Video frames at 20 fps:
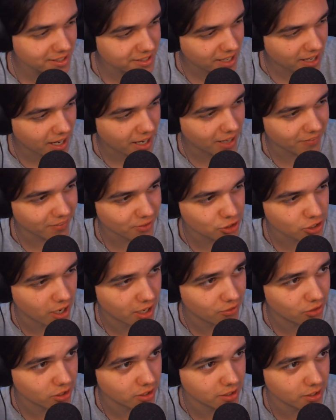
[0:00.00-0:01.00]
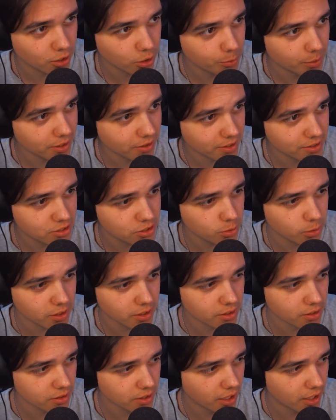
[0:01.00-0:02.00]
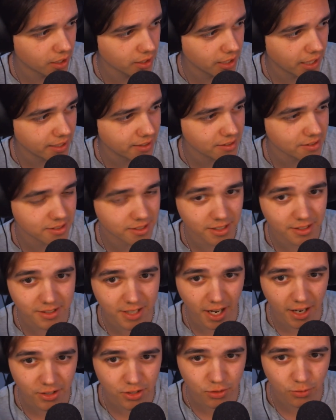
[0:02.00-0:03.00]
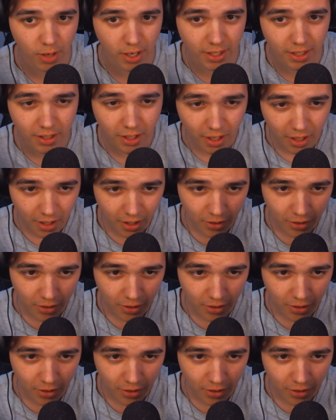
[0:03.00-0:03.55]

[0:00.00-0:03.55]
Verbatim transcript: Say hi in the chat if you can hear me. Let's do a little uh, latency test. Ready?